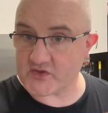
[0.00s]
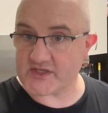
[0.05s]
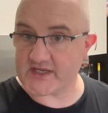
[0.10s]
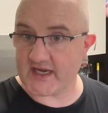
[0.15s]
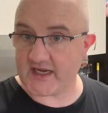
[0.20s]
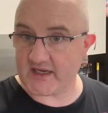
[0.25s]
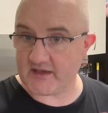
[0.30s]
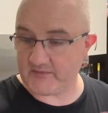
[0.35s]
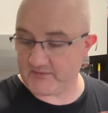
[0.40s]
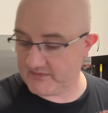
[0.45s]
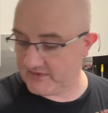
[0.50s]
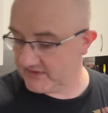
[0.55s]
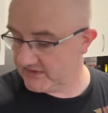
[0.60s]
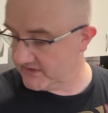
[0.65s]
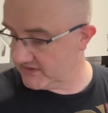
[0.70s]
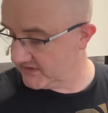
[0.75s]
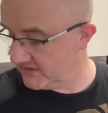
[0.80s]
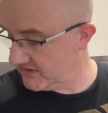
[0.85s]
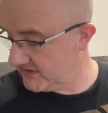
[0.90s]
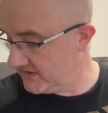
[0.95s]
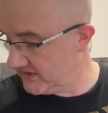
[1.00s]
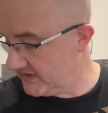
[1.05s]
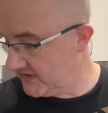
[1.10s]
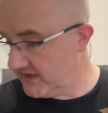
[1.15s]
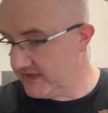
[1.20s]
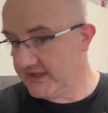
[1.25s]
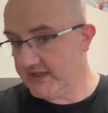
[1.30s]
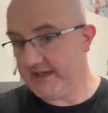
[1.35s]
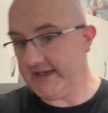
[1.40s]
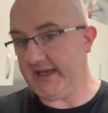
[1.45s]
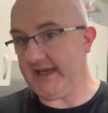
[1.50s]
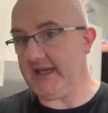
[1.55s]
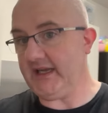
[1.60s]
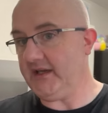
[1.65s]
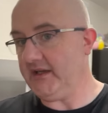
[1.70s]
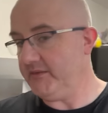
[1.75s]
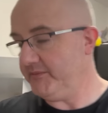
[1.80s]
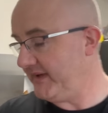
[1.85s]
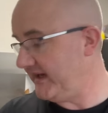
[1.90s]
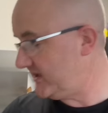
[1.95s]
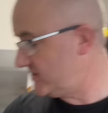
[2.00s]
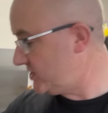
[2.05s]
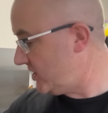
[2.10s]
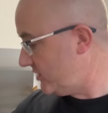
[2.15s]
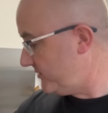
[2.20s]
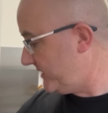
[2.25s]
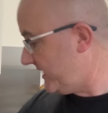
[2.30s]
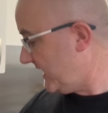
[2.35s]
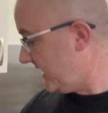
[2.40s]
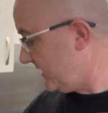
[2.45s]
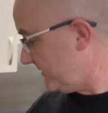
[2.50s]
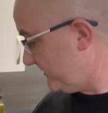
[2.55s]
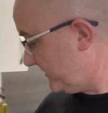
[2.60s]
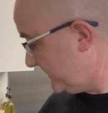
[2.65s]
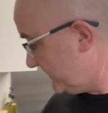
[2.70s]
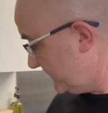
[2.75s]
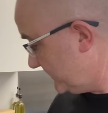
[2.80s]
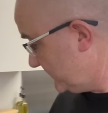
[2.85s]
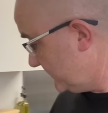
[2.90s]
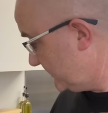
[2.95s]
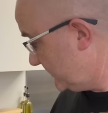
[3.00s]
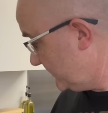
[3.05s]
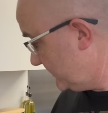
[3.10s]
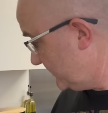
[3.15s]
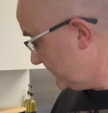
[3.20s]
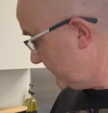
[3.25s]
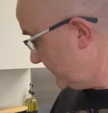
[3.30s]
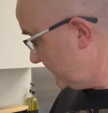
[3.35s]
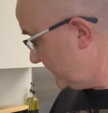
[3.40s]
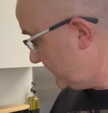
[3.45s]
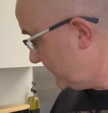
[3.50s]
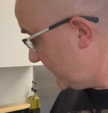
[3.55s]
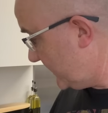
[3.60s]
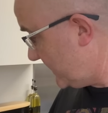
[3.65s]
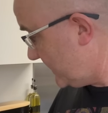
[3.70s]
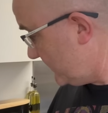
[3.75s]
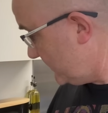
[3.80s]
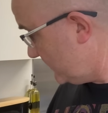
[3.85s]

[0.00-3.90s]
up? Yeah? Pick Toby up? Yeah?